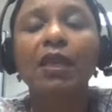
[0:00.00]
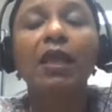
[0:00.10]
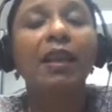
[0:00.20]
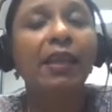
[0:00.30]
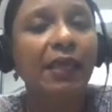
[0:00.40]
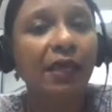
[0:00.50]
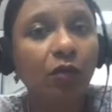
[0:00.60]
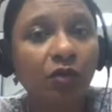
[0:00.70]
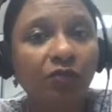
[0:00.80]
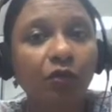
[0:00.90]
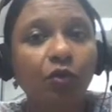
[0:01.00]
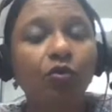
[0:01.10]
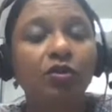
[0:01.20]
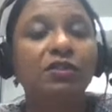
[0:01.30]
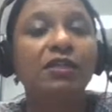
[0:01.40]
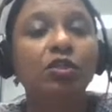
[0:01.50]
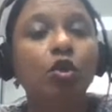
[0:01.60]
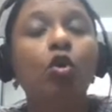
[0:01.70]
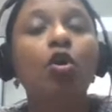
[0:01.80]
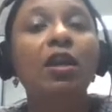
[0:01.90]
layout of the course is
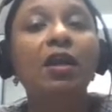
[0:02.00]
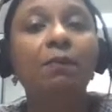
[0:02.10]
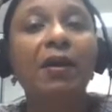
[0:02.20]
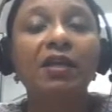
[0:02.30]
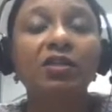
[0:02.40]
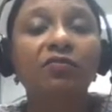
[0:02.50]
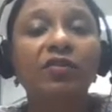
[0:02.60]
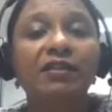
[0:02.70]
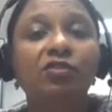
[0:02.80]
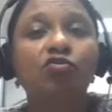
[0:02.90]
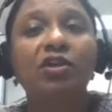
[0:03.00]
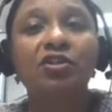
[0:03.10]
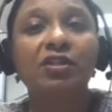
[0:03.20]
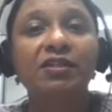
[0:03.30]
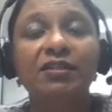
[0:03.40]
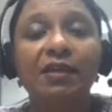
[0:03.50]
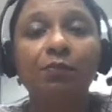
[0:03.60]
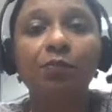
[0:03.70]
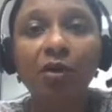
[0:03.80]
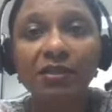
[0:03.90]
all a part of the instructional design
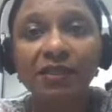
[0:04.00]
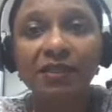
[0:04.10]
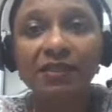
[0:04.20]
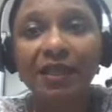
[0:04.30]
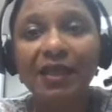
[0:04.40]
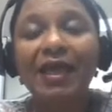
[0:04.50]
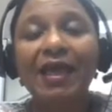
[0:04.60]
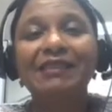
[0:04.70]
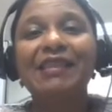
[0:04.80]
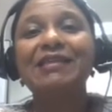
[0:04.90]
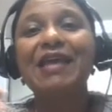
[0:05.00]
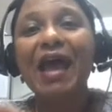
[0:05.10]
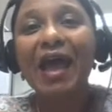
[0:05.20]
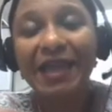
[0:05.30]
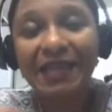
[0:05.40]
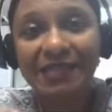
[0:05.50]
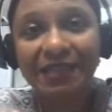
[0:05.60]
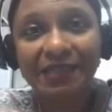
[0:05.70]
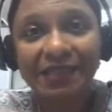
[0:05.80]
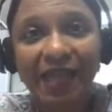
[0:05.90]
process that I
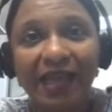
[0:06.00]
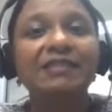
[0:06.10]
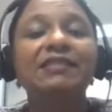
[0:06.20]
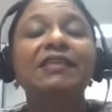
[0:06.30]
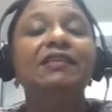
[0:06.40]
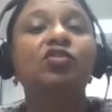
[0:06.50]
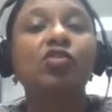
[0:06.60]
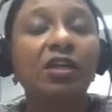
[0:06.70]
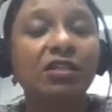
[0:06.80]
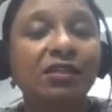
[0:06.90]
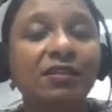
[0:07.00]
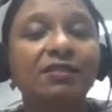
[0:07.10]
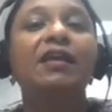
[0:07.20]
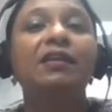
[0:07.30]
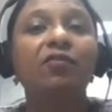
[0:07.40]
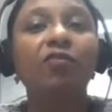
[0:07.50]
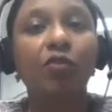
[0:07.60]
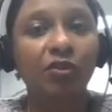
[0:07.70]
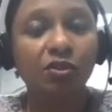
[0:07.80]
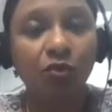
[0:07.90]
did as the instructional designer
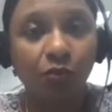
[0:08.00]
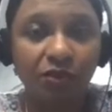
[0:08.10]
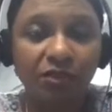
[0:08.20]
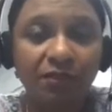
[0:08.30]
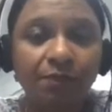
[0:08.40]
for this course.